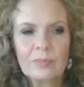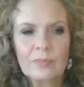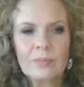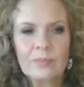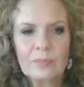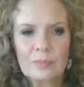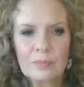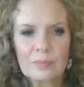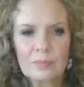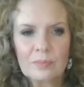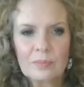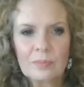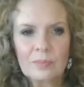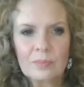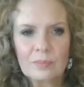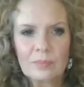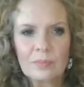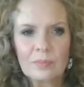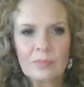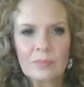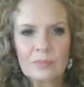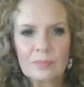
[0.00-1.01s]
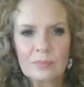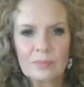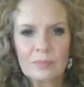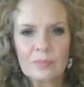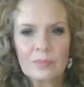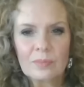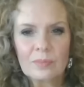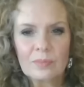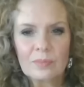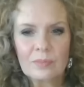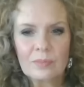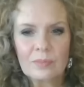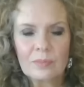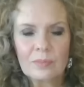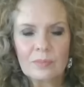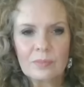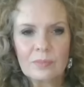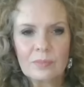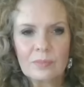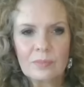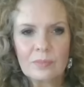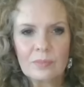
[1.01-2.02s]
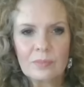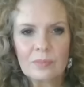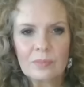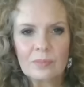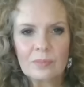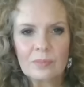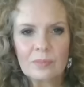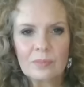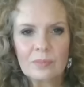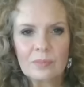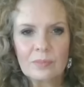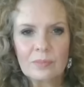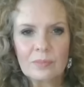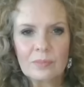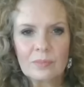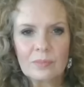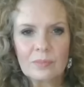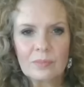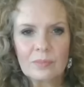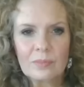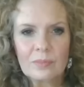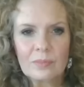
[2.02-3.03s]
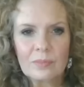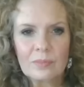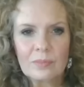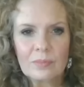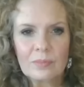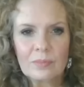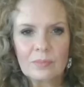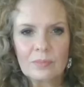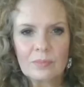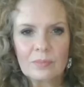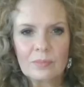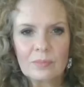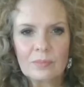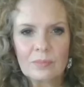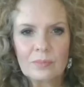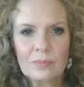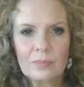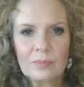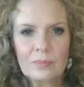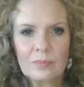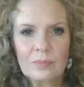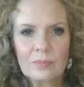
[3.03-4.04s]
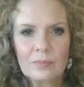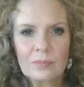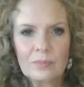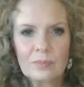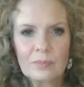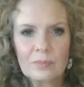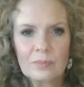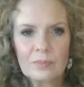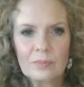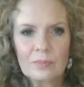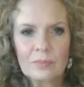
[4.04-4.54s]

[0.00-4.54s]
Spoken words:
(silent)